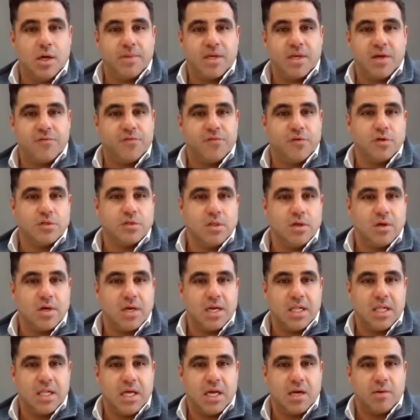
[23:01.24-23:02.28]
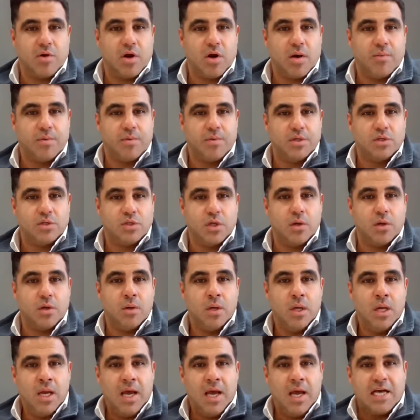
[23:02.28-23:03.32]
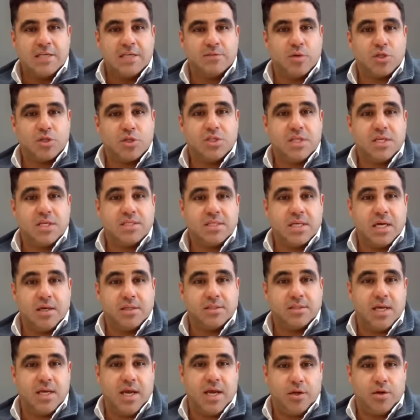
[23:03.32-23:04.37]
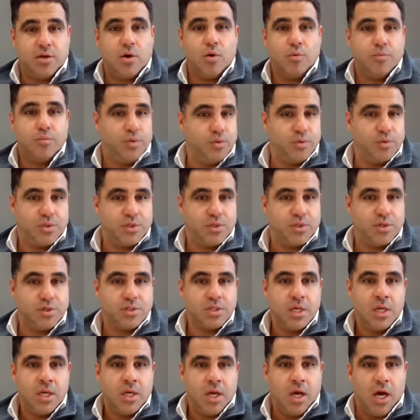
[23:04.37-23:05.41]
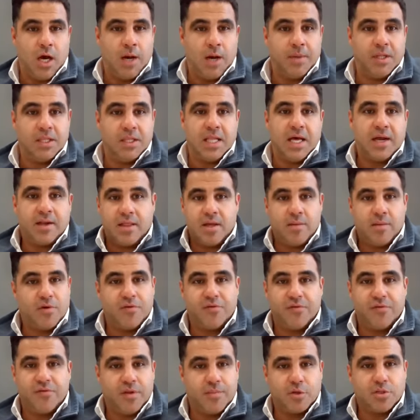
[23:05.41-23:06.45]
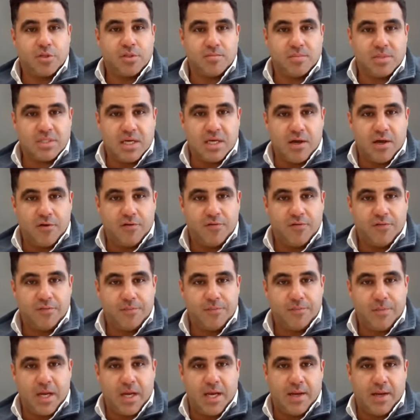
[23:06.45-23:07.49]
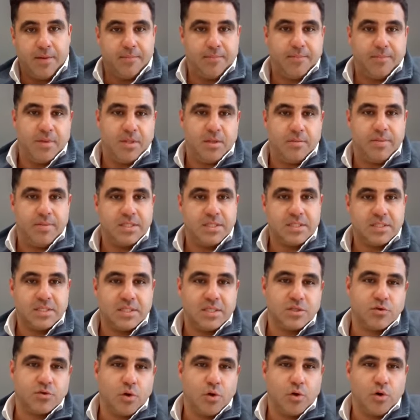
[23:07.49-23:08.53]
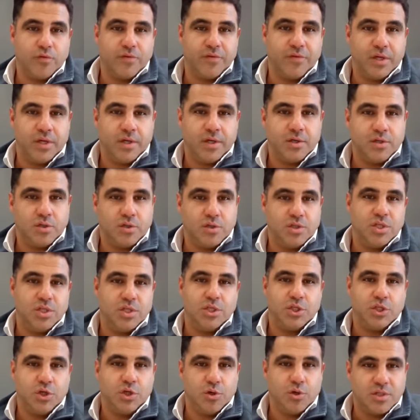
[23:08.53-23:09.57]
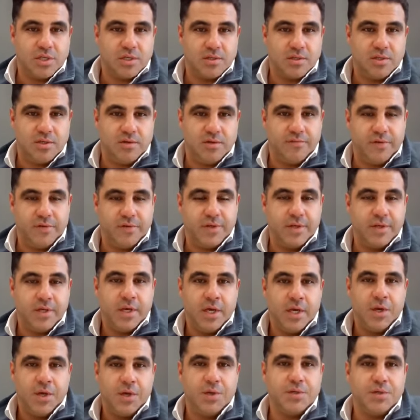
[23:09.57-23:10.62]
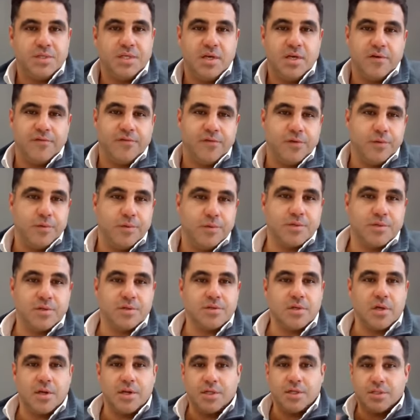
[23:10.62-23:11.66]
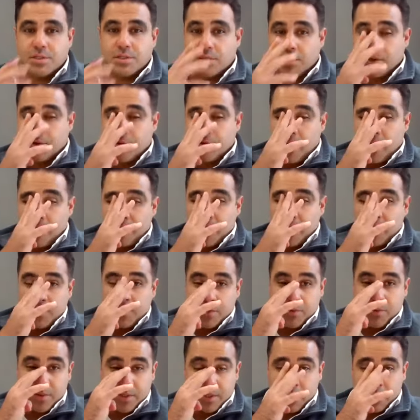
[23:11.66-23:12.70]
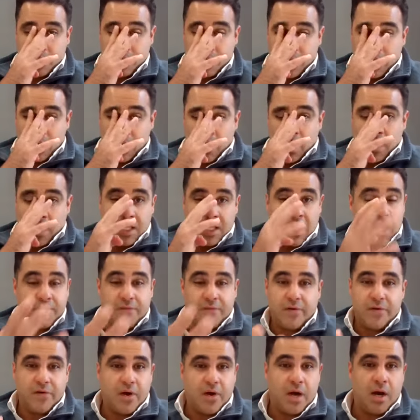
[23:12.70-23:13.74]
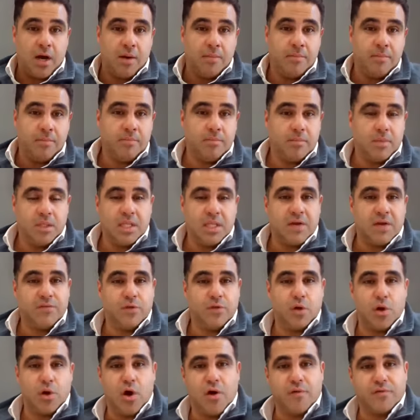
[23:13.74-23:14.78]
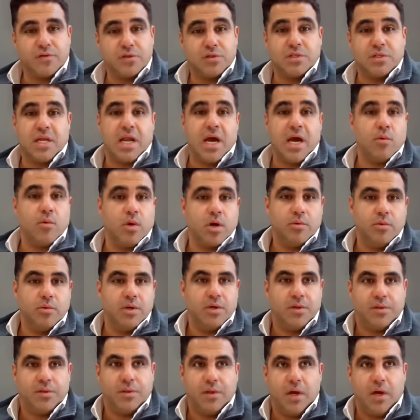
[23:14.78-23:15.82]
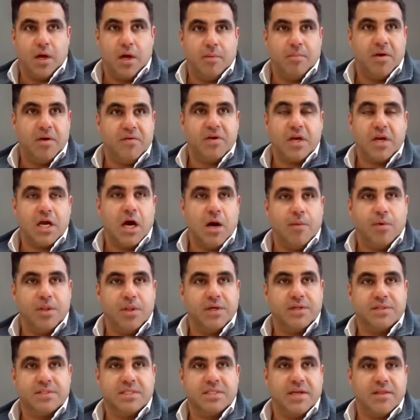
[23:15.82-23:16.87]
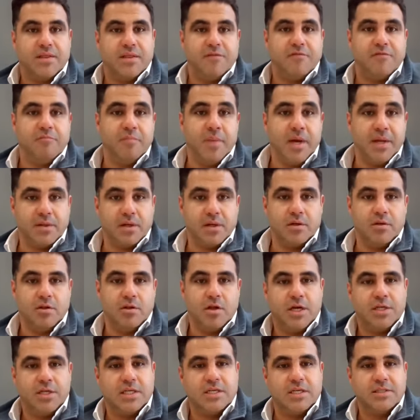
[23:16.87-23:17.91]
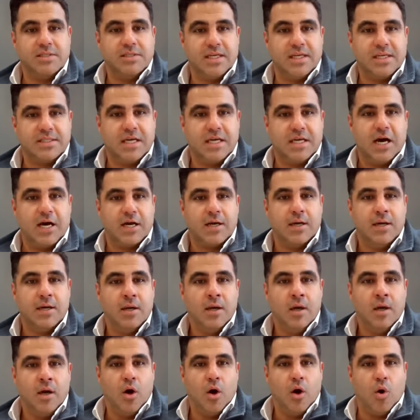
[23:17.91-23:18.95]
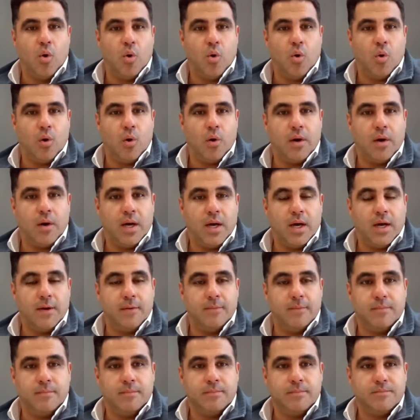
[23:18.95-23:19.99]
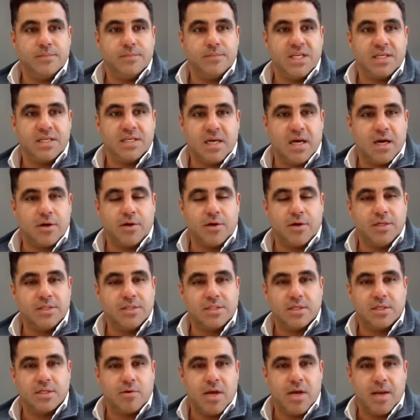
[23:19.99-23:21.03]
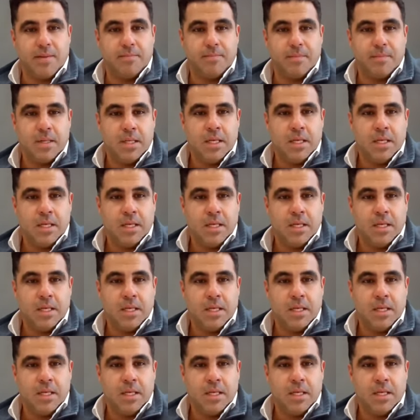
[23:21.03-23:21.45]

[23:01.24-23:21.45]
get first look on a lot of properties. So as much as they sell to end home users, a lot of them are flippers themselves. And the business has grown over the years. You see these shows on TV. You see influencers on Instagram that are doing it. A lot of loan officers that I work with, I've had a couple that said they've met their clients on TikTok or Instagram,